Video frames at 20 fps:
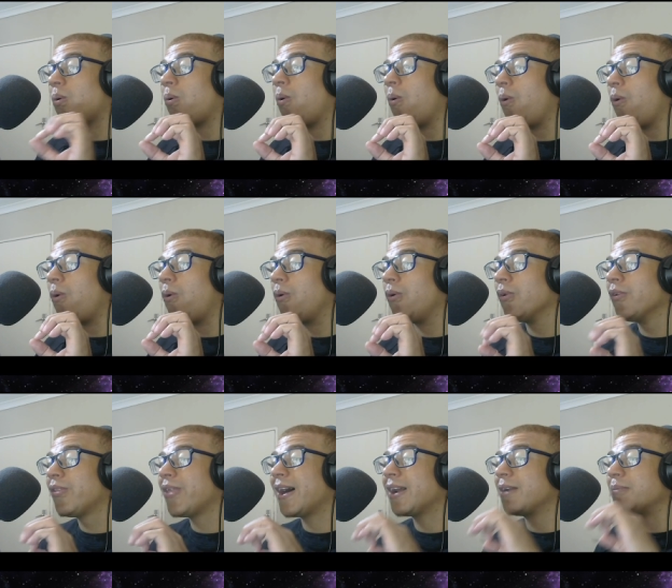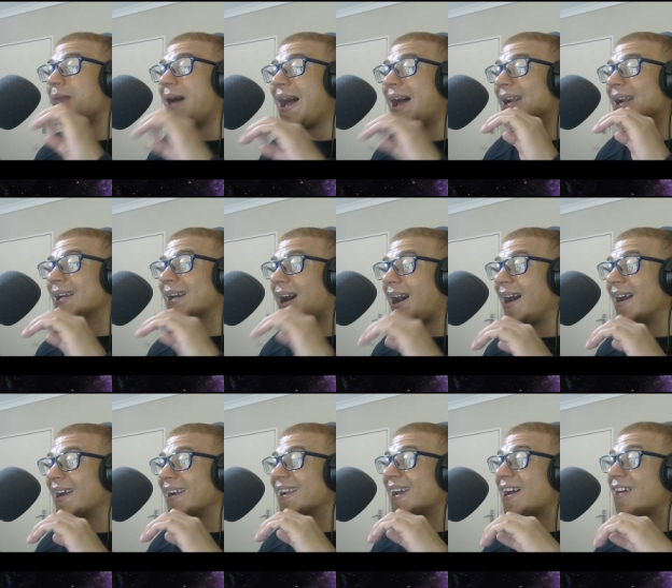all that
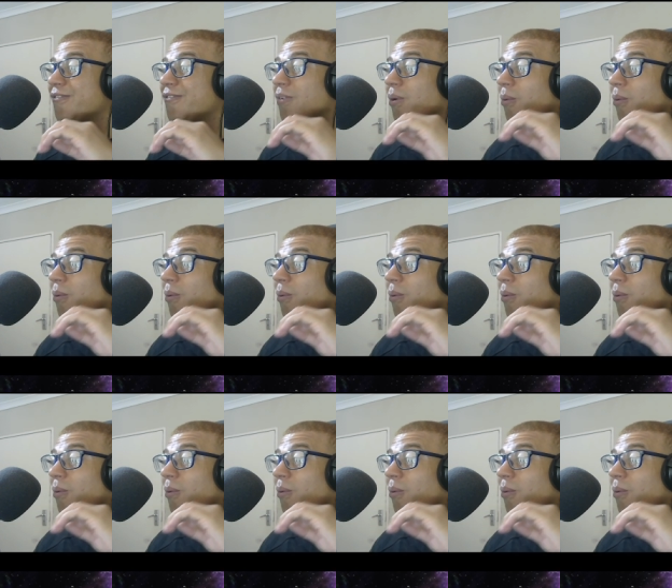mankind ever